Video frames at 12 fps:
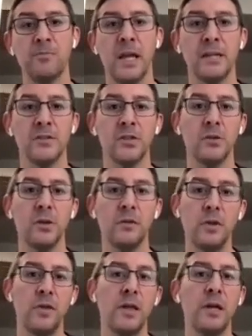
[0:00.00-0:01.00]
And so
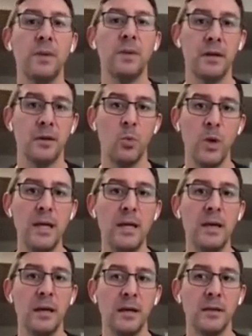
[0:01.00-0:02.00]
if you think about it, a week